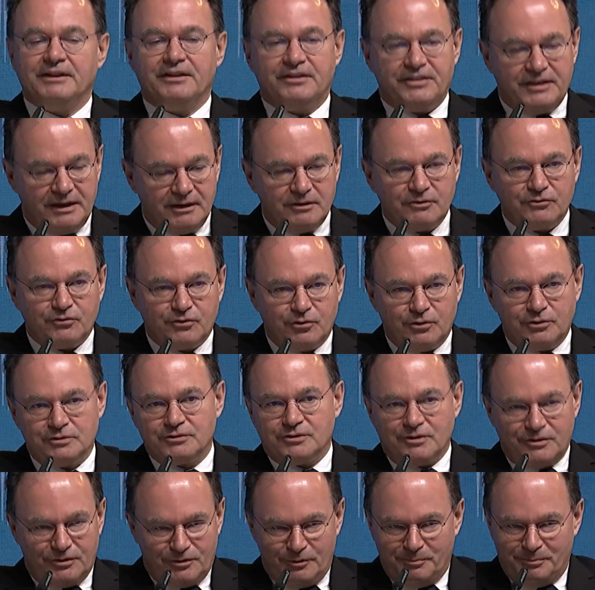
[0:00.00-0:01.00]
Then, of course,
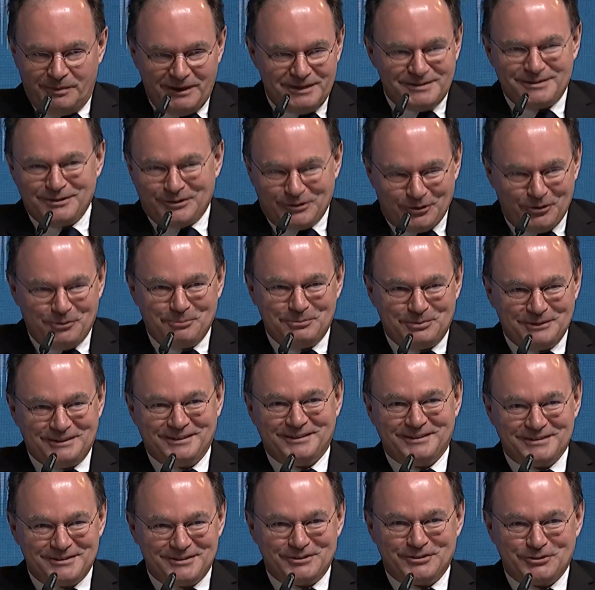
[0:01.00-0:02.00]
the basic
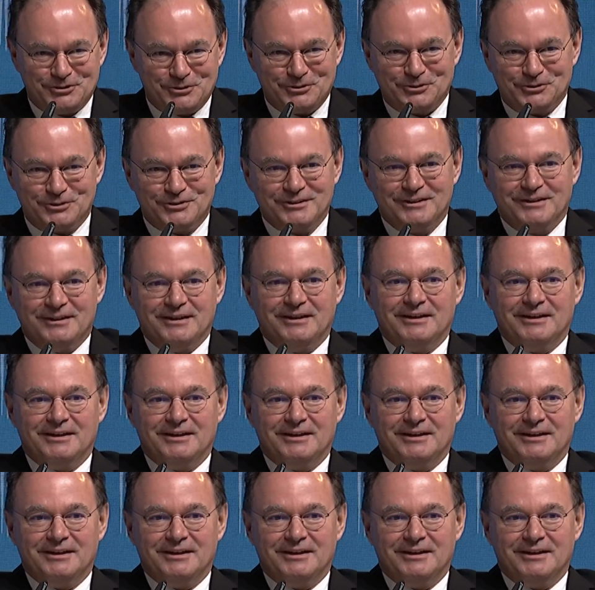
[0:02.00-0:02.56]
competence issues.